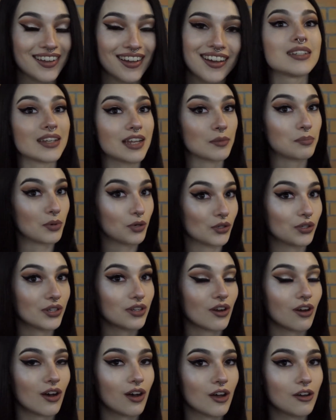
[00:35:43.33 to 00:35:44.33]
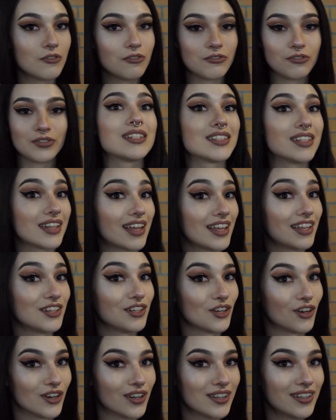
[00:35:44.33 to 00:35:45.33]
Did I pull it off? Did I
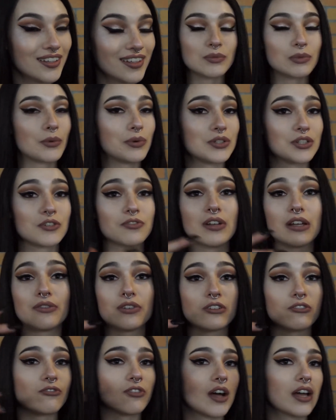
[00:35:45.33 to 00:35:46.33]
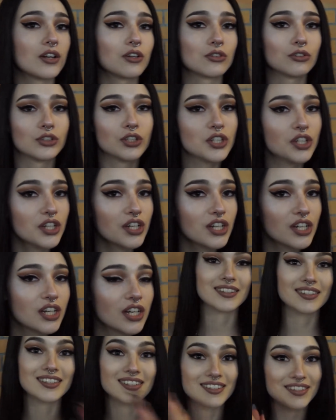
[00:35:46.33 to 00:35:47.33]
not? What was your favorite final look?
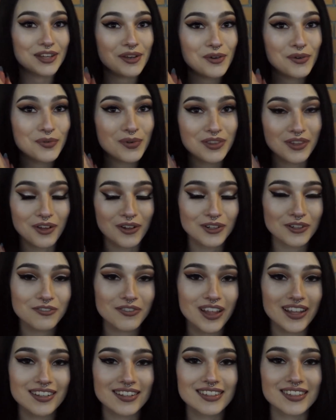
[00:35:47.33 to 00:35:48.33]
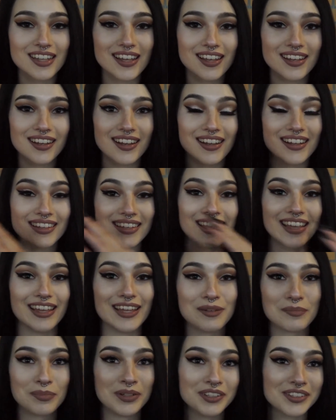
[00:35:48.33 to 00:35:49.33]
So with all of that said, I
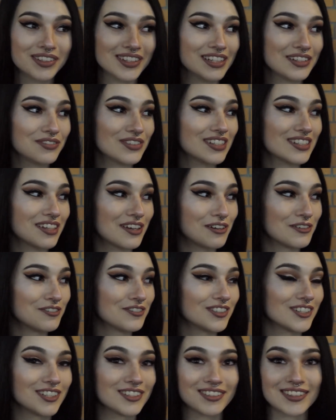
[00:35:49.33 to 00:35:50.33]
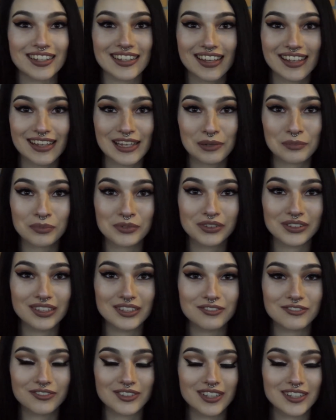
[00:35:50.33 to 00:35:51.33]
can't believe it's over. Like, I can't
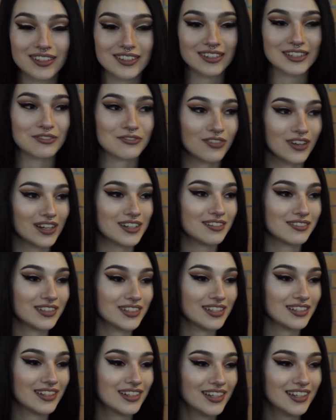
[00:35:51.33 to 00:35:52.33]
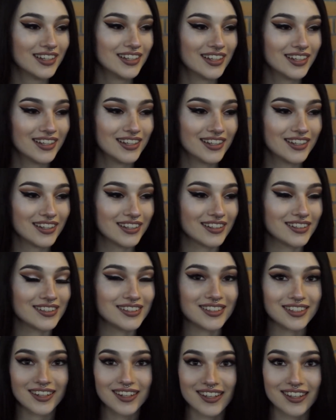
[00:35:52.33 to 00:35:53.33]
believe that it's finally
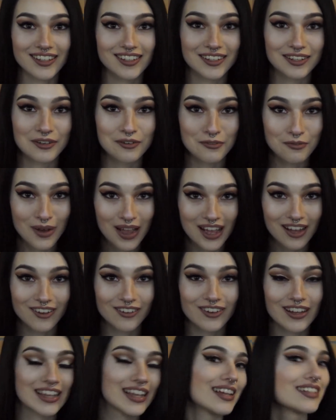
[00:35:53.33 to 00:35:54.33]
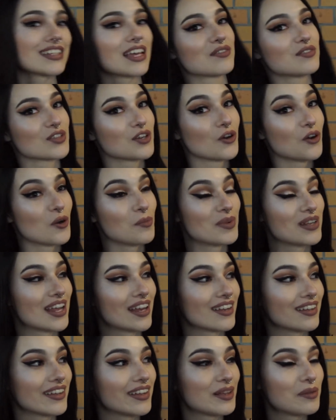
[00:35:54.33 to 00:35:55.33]
done. Wow. I guess I have to go home and
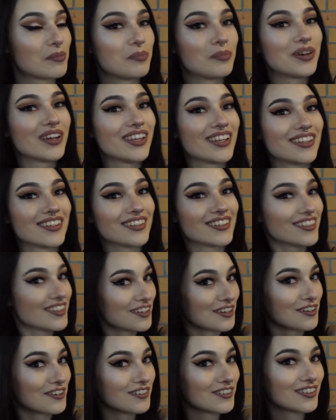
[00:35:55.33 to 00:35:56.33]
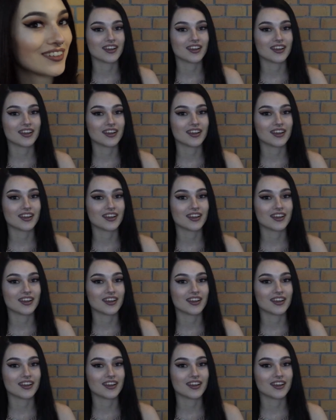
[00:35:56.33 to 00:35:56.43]
edit it, but you know.